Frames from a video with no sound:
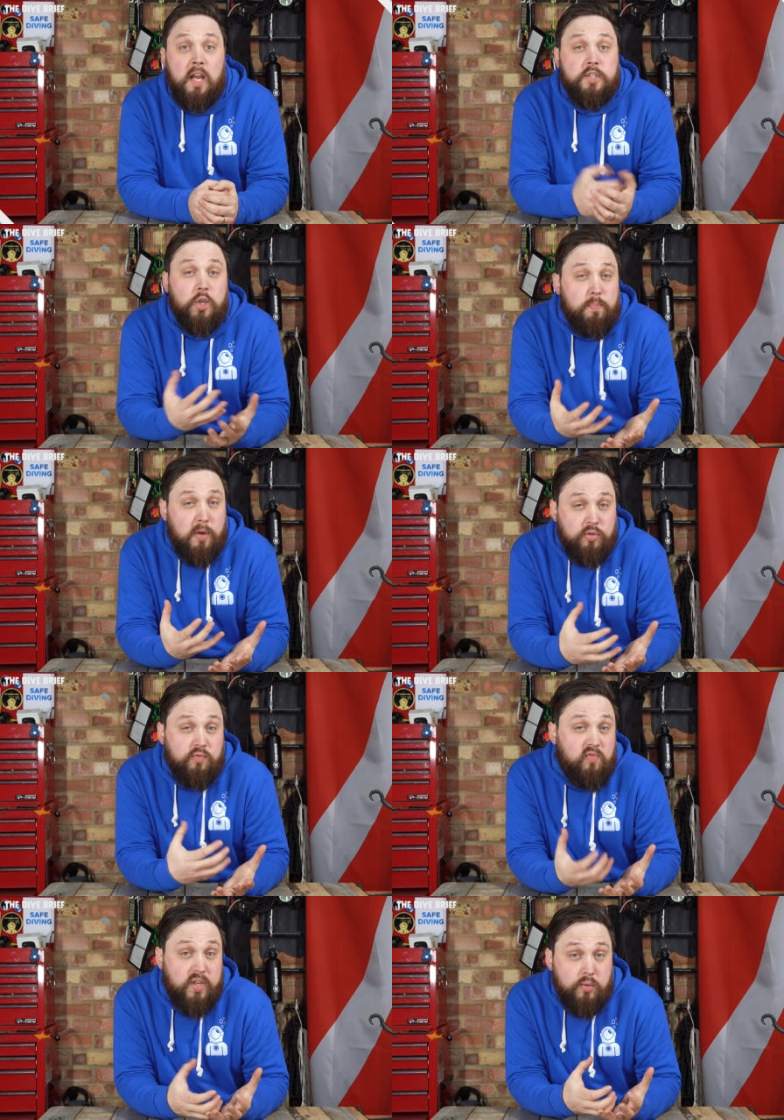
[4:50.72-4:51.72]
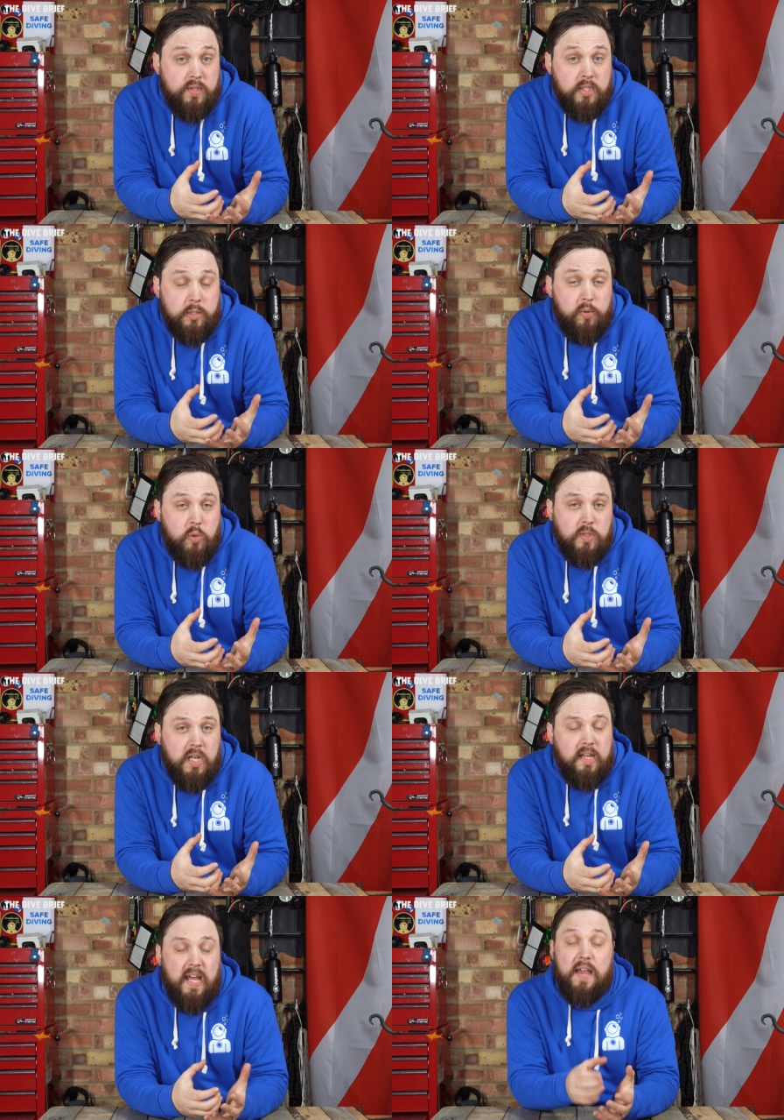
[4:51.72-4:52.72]
So most reels and spools
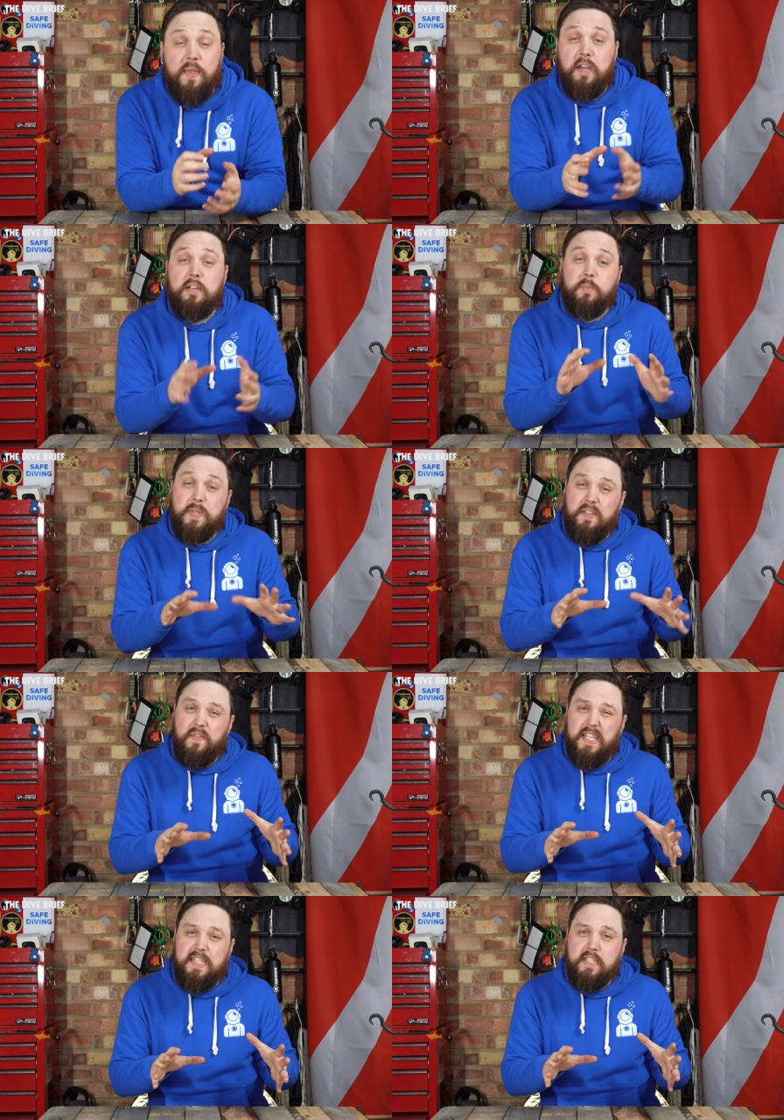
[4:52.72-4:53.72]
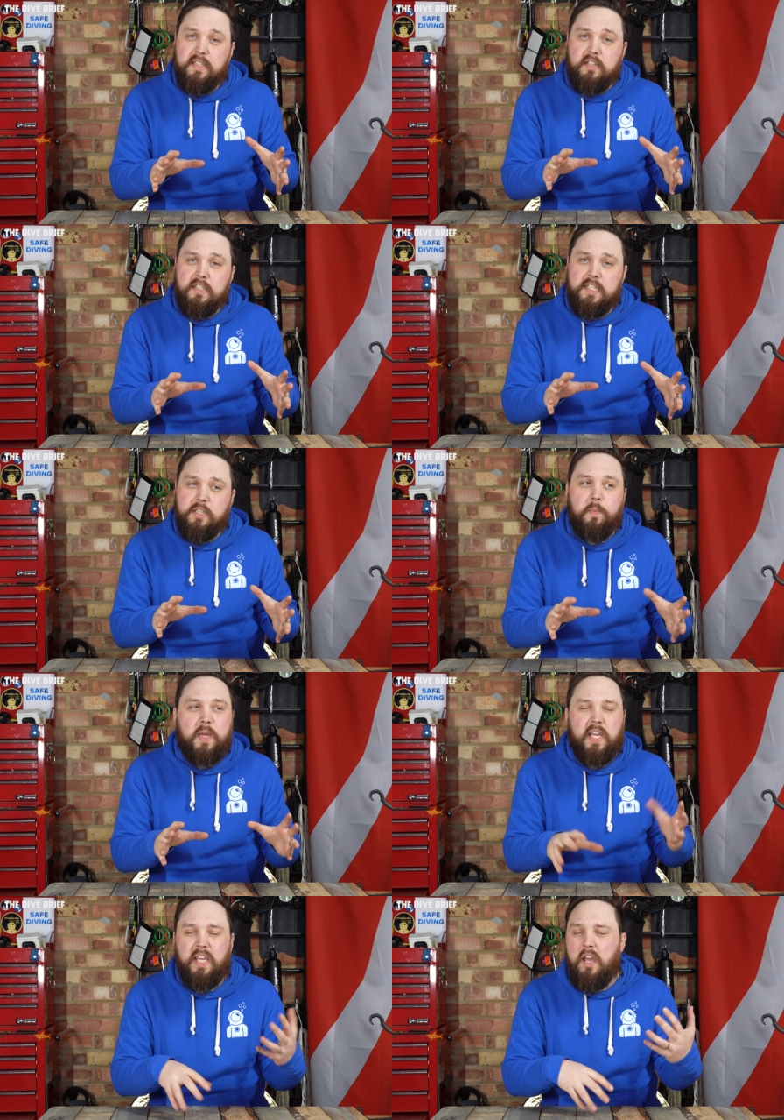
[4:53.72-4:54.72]
like that, they are specifically designed to
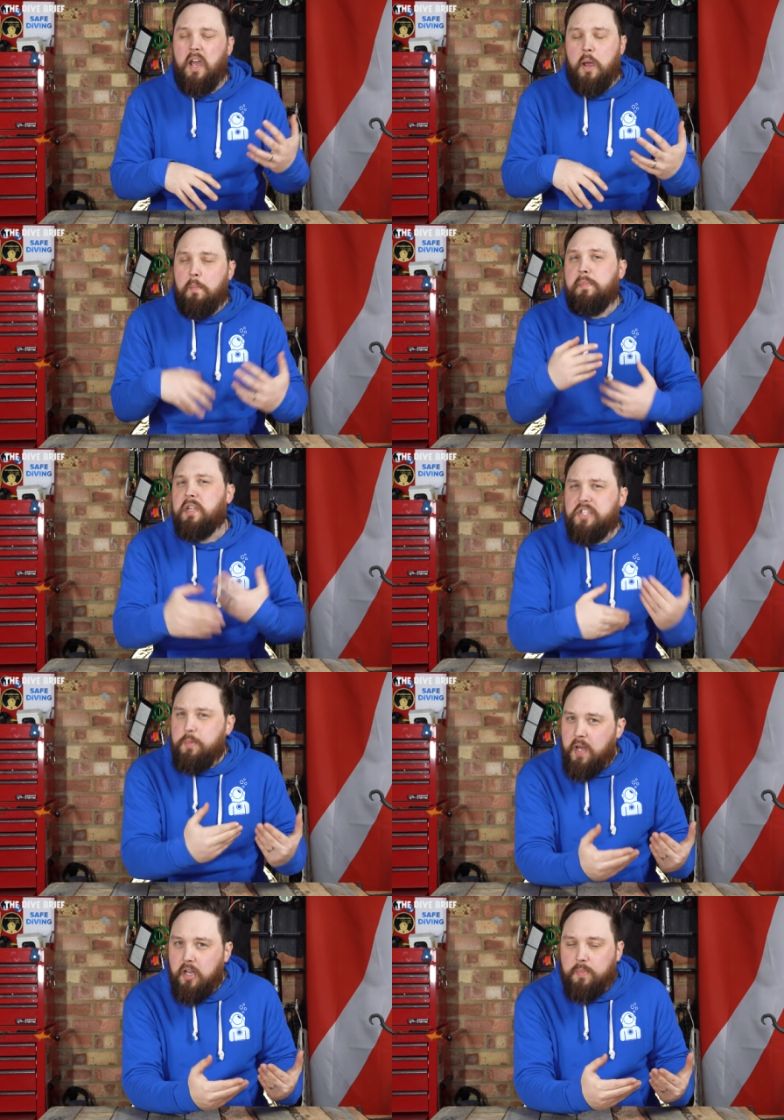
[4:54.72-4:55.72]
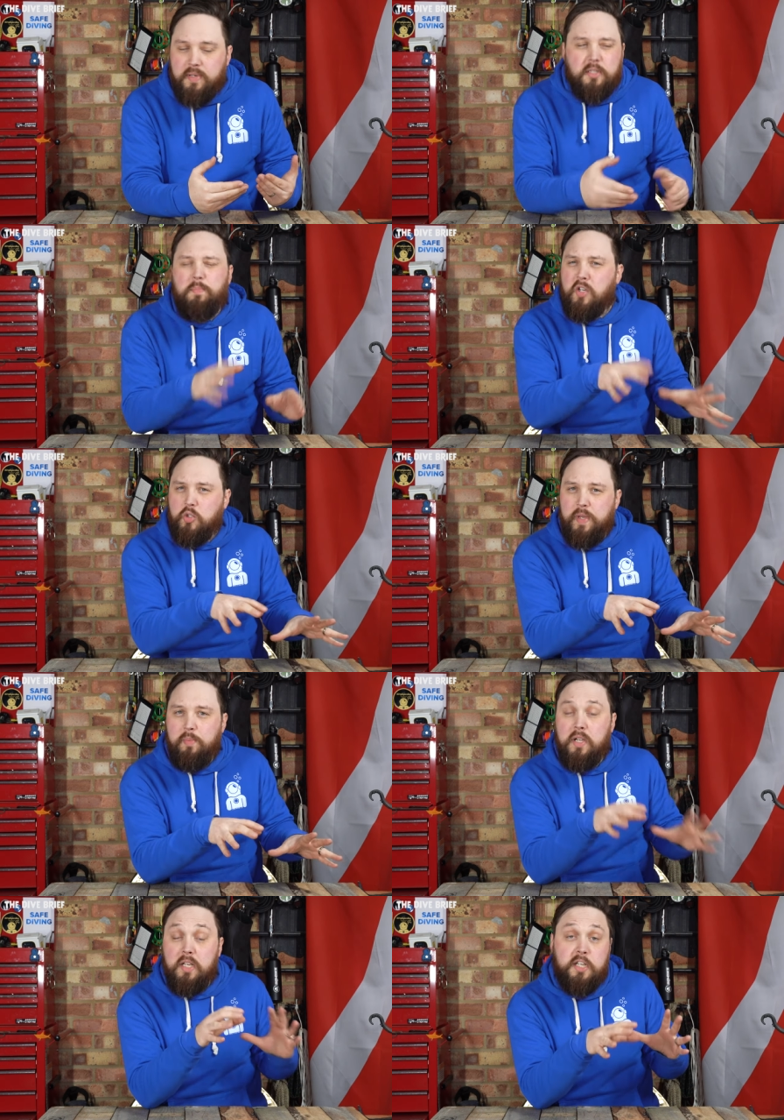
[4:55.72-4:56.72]
be multi-purpose. Most
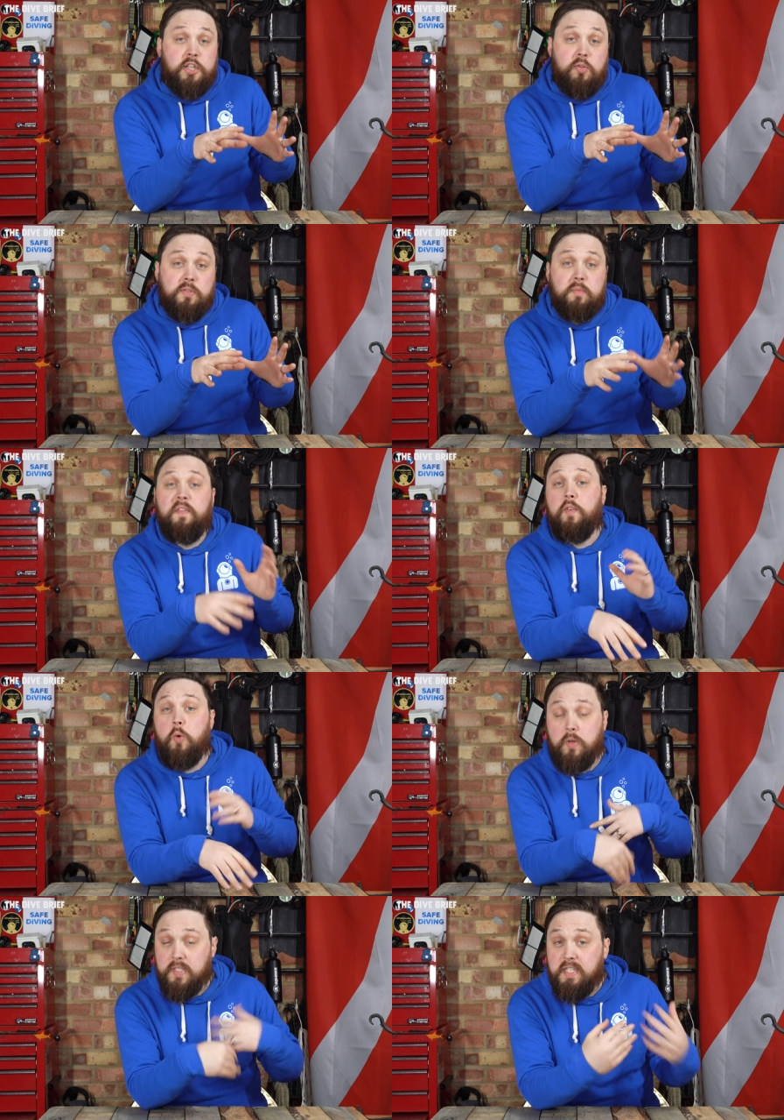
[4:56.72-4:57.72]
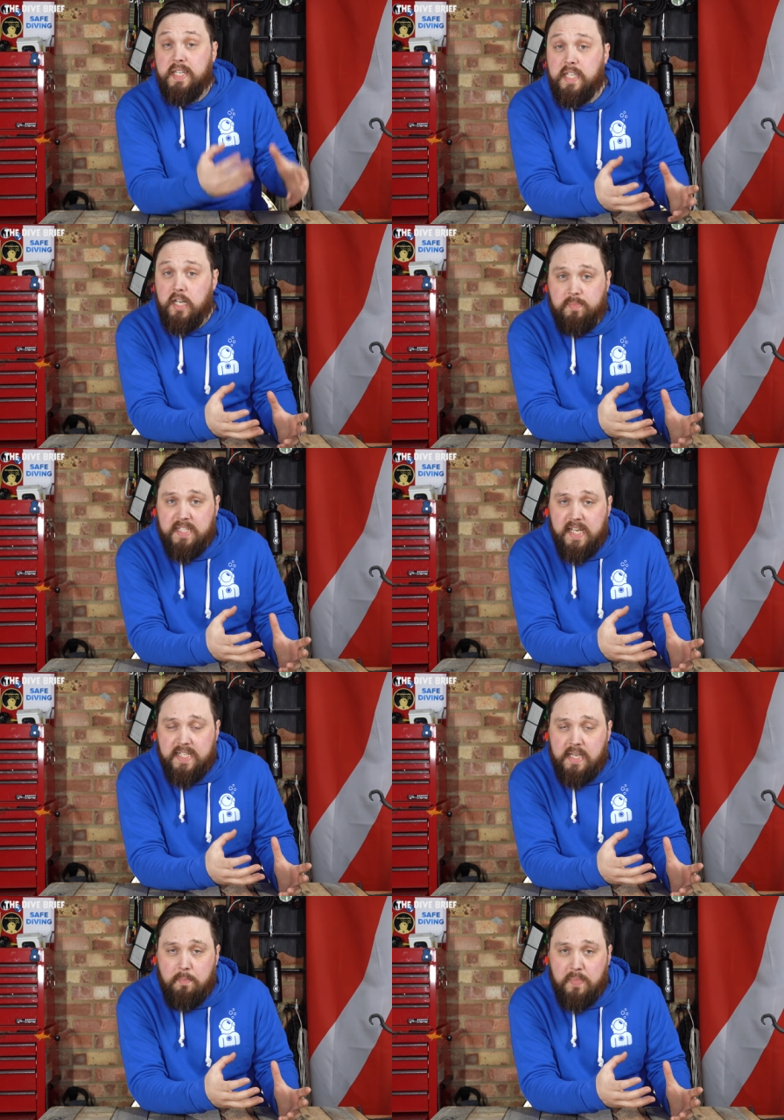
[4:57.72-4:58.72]
people are going to use them for sending up D
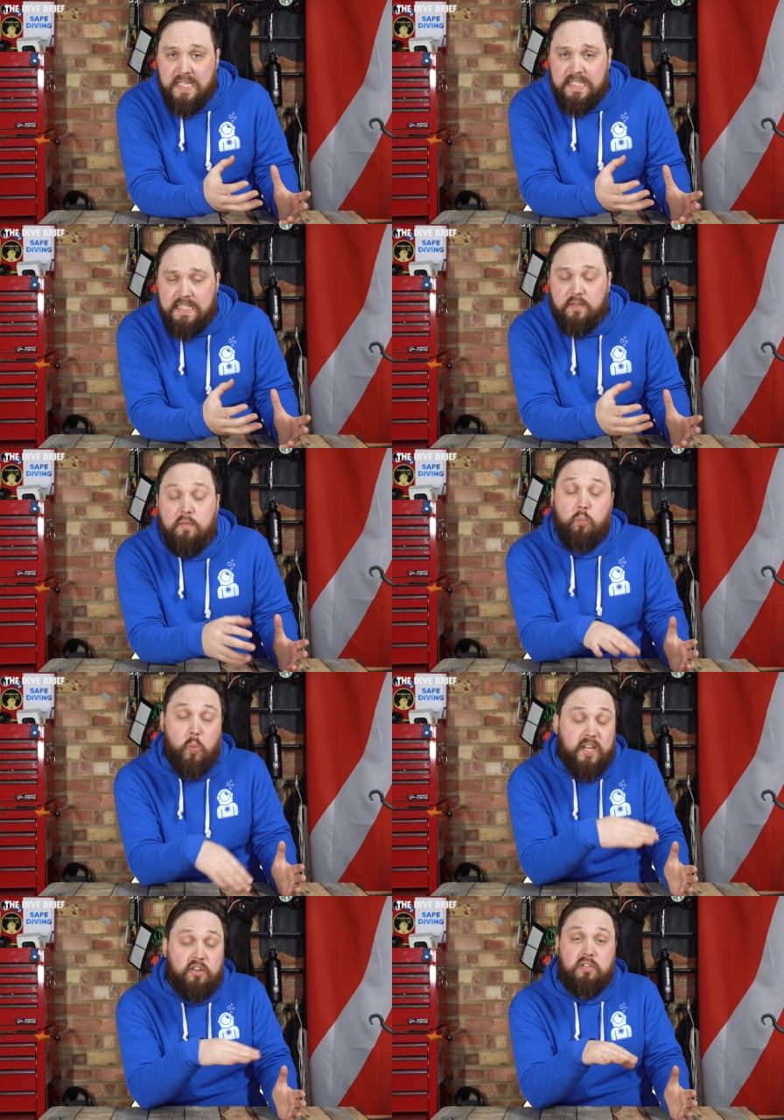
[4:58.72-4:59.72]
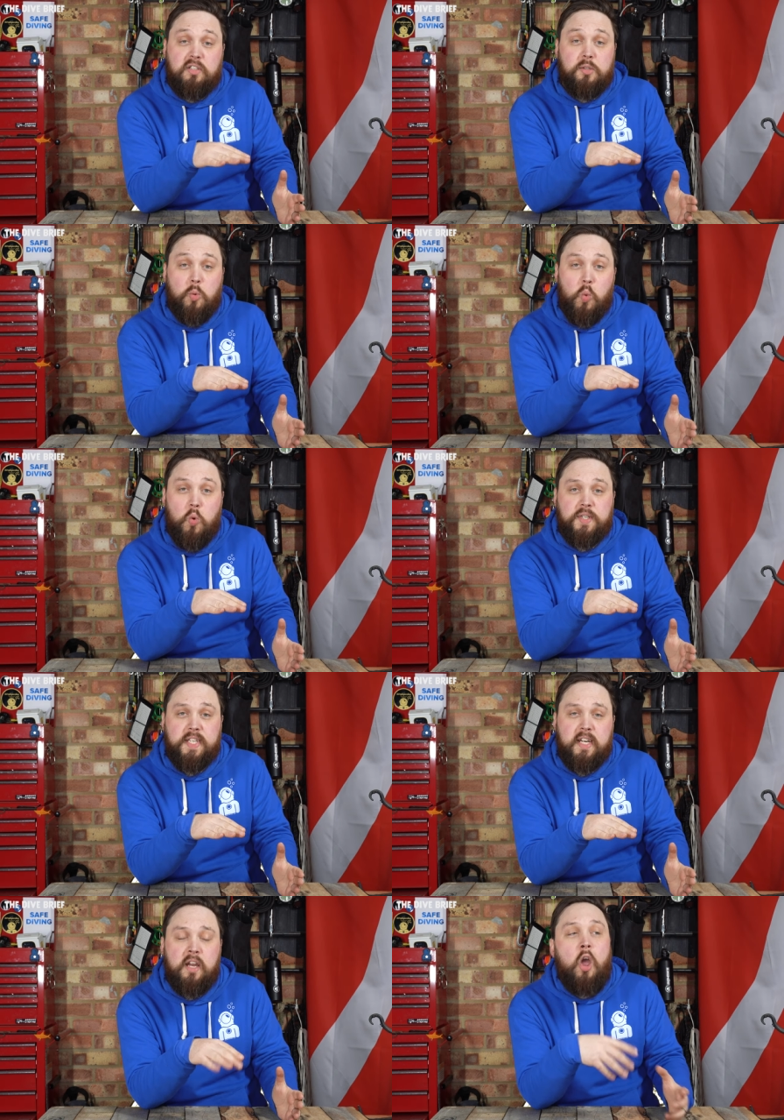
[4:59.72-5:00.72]
S M Bs when you're under the
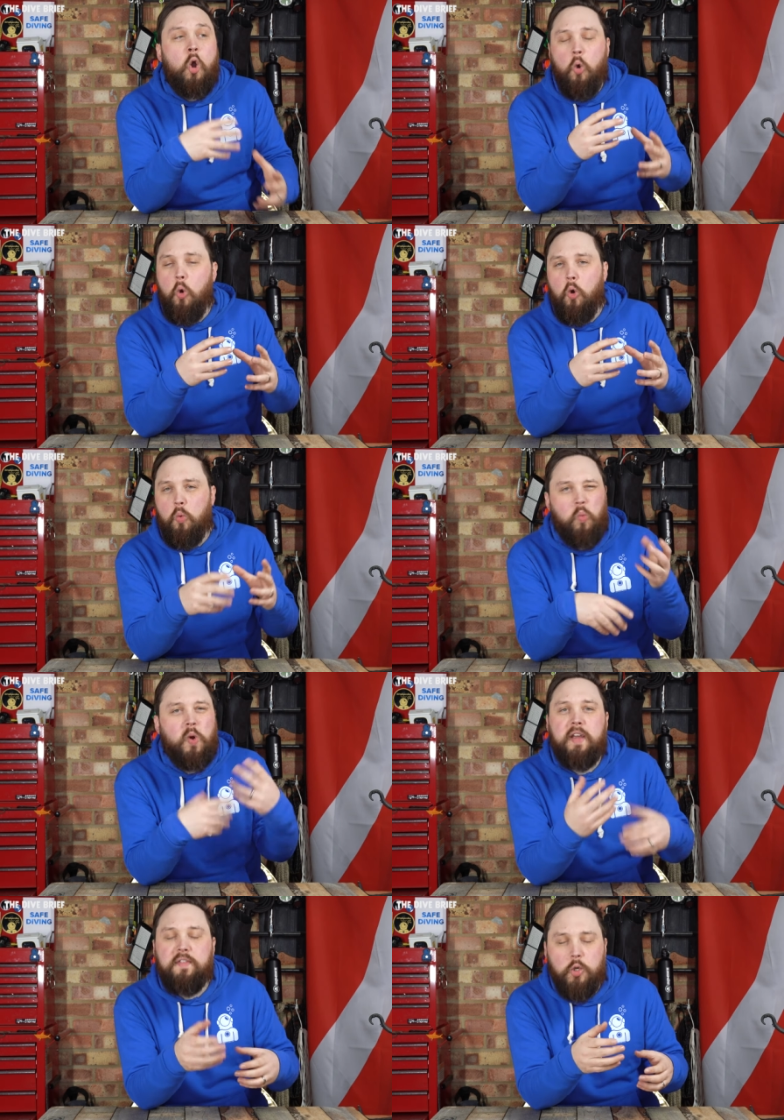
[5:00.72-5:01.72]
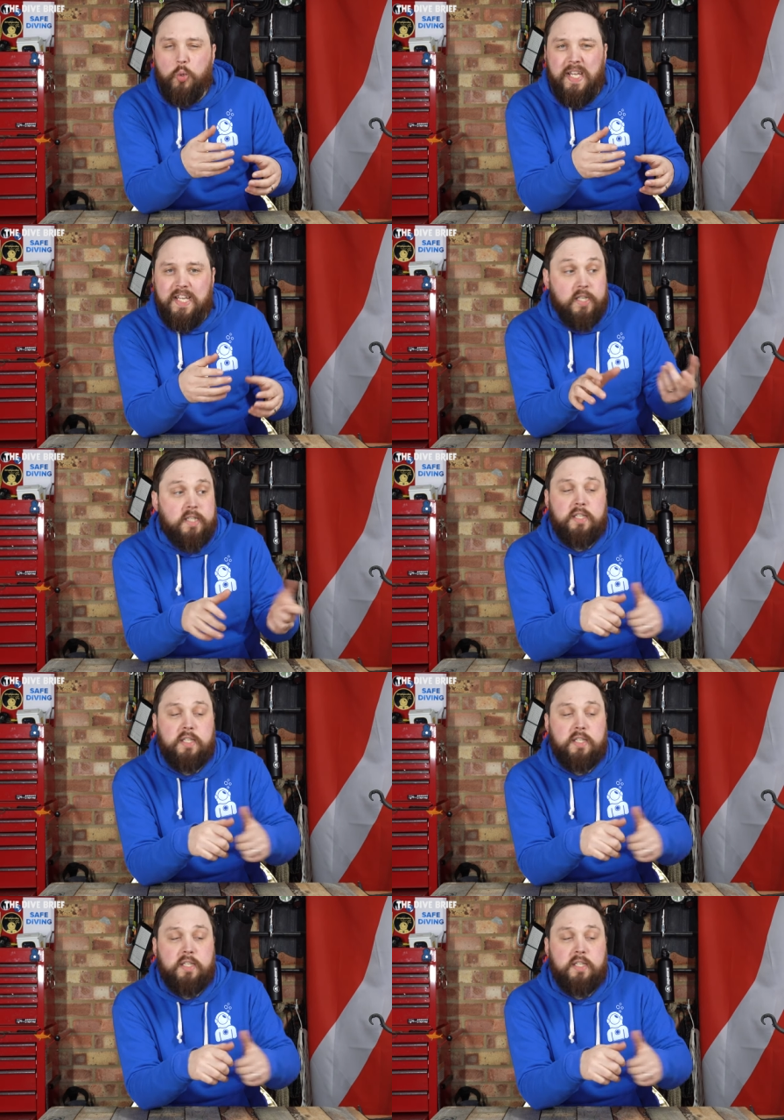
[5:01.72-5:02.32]
water, or whatever you need a